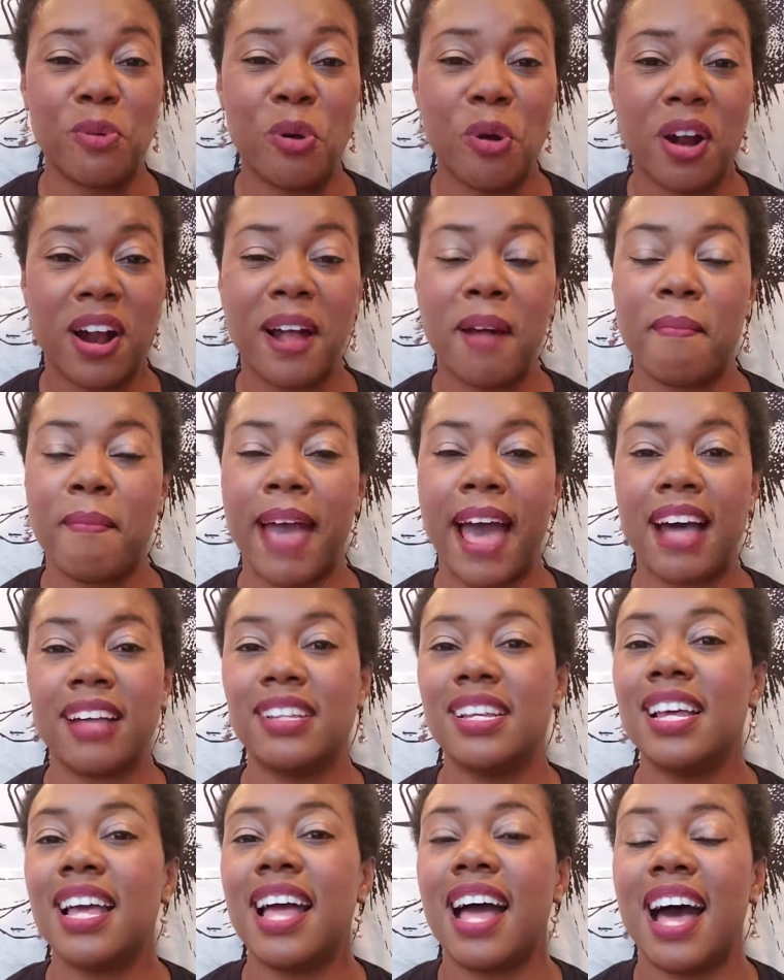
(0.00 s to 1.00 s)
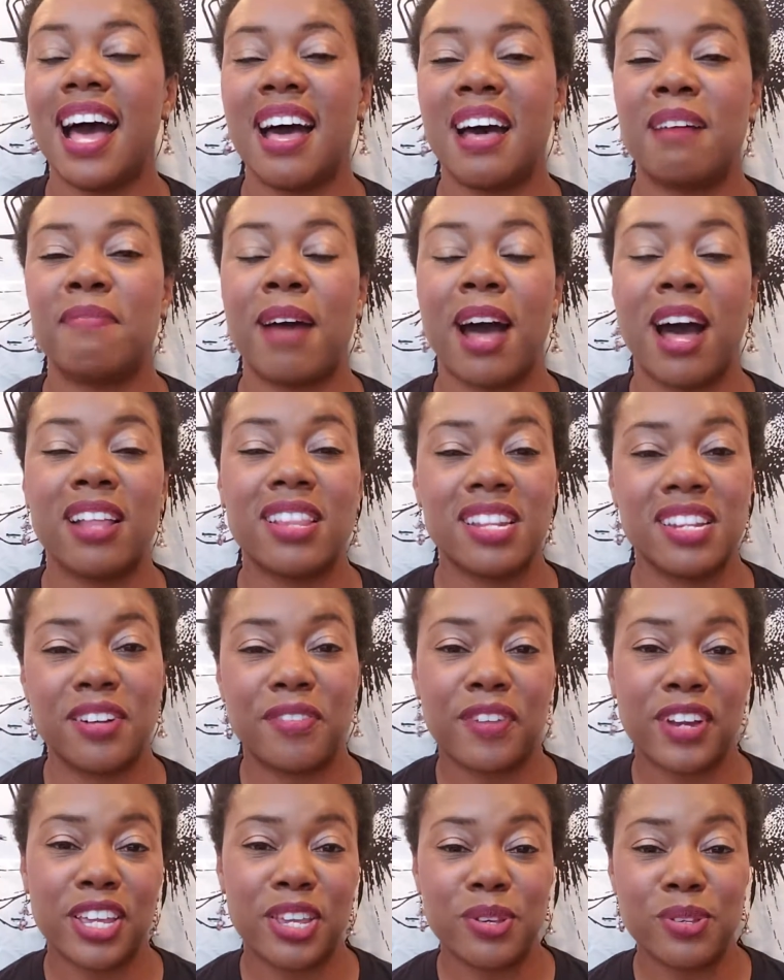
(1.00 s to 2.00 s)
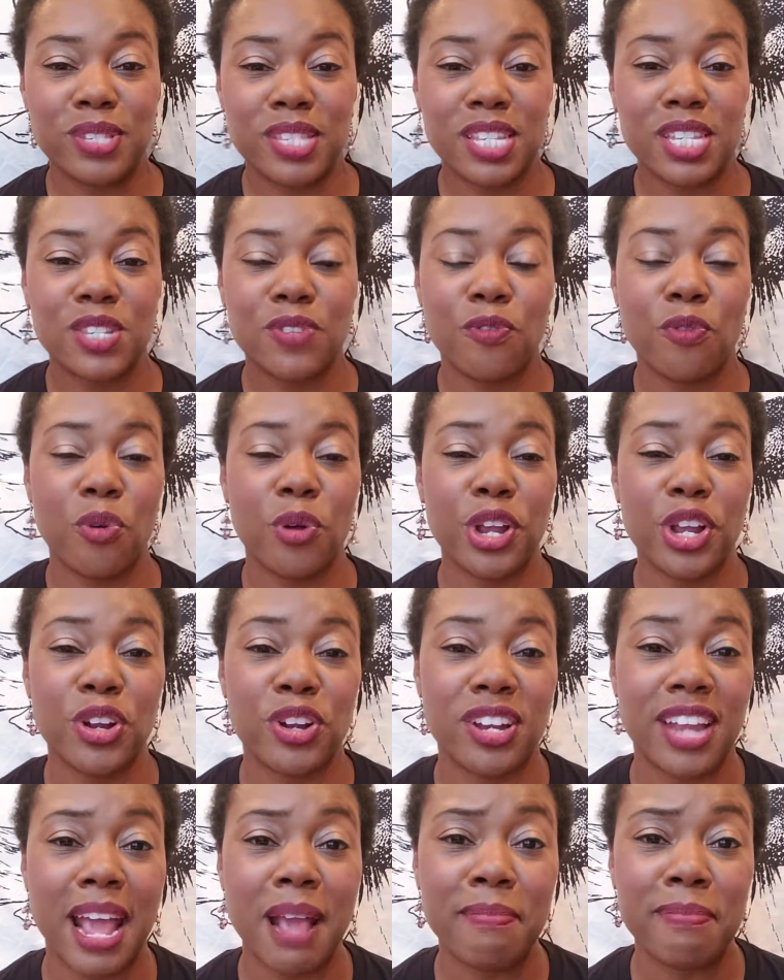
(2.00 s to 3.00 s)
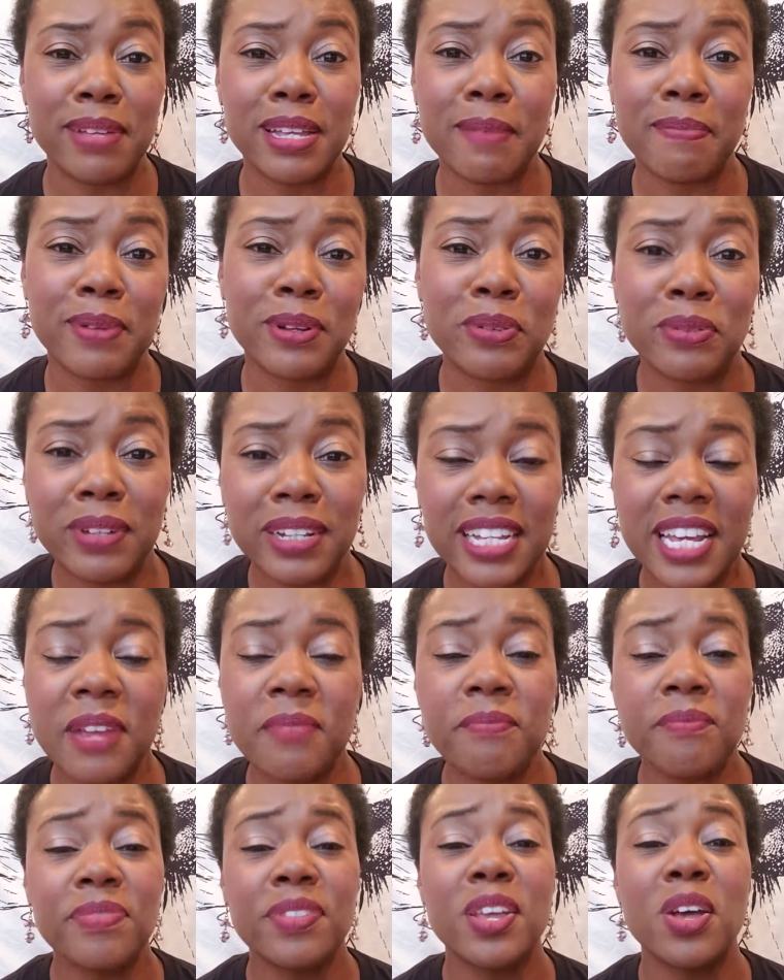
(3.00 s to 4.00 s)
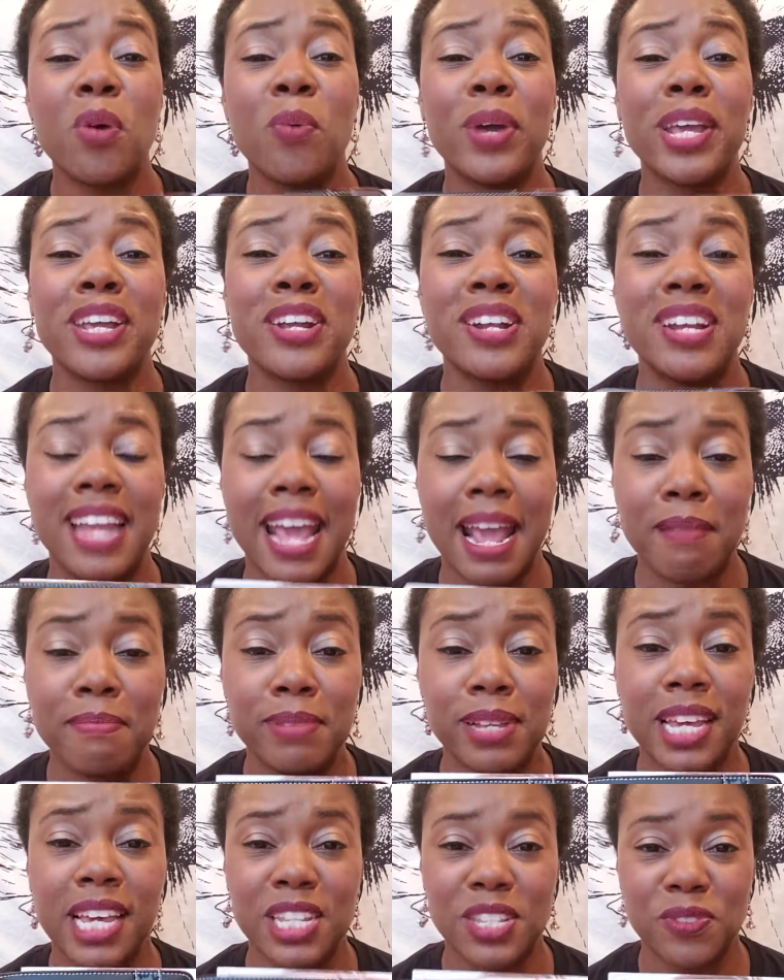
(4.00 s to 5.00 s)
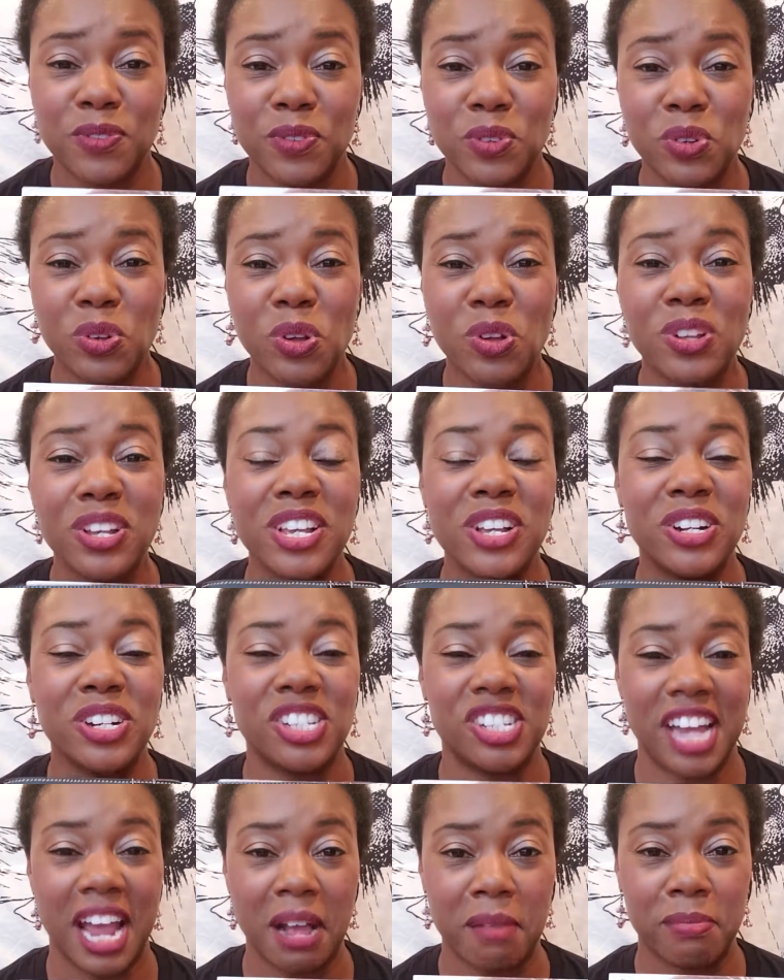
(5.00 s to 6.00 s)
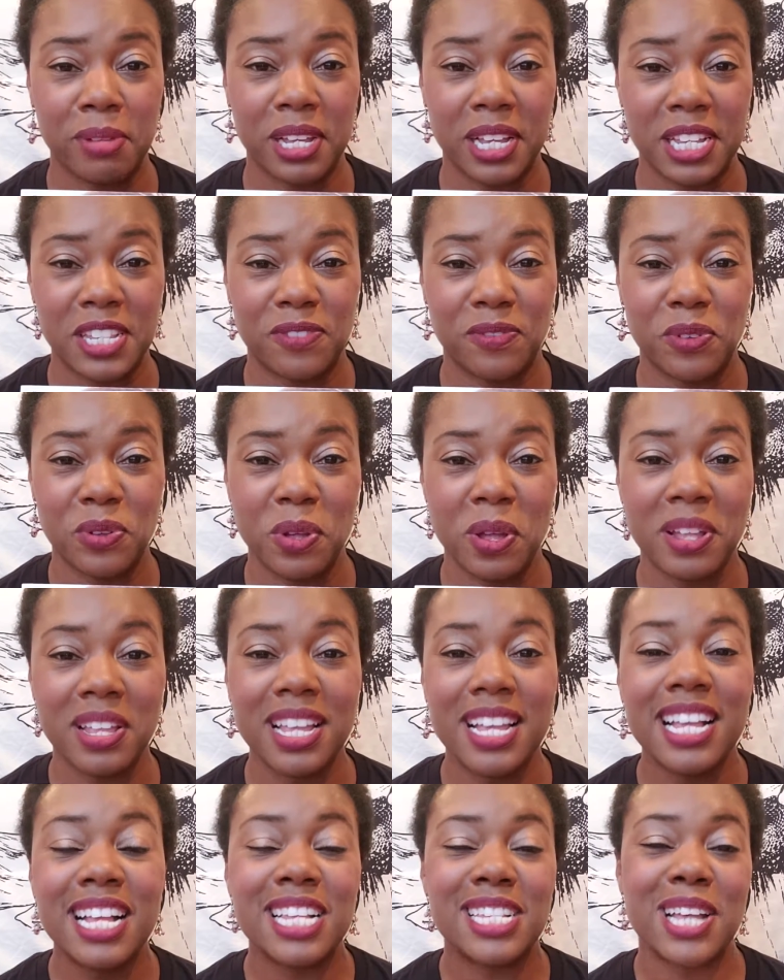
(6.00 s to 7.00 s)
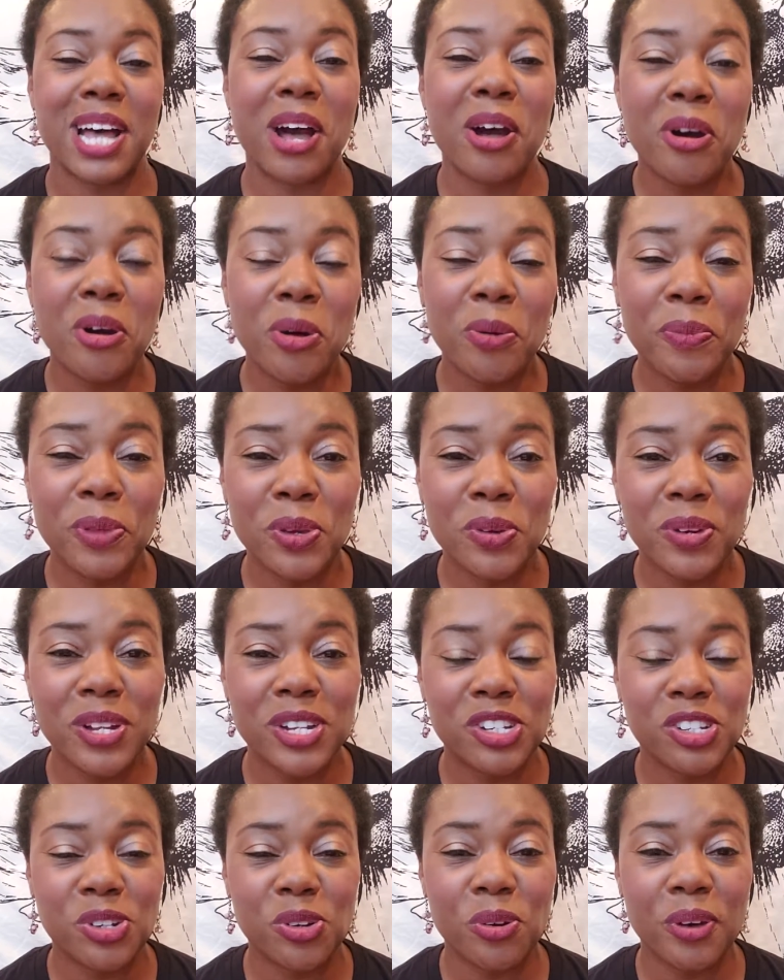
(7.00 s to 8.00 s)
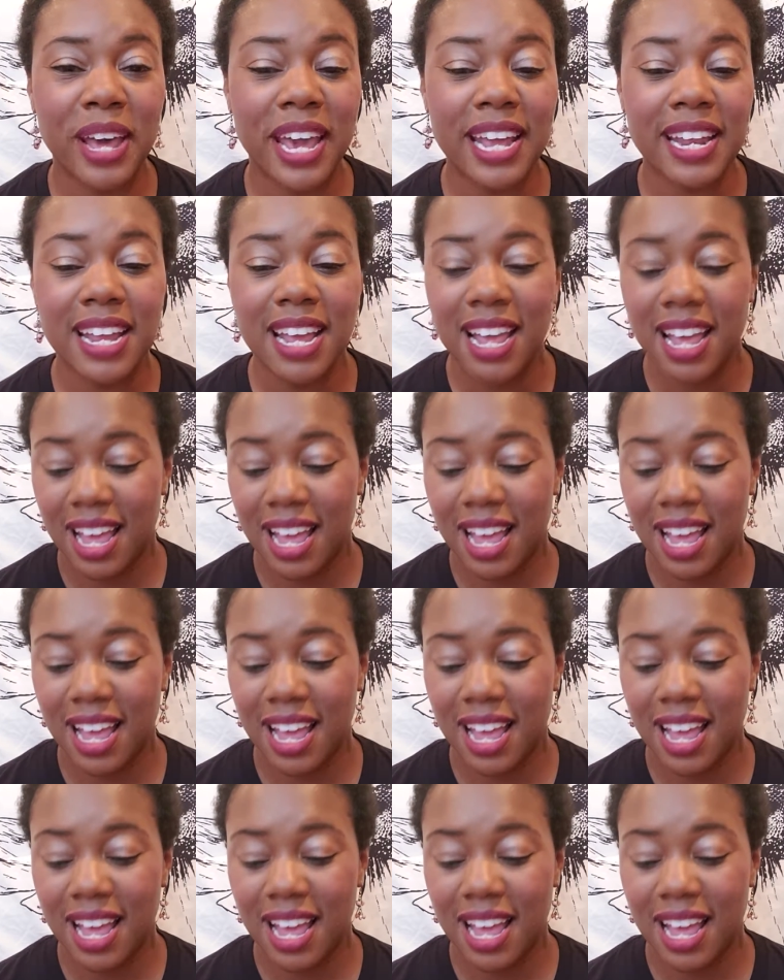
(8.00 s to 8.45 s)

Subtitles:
more about all the different uses for your date book, but really when your date book is full, your checkbook is full. So I hope you enjoyed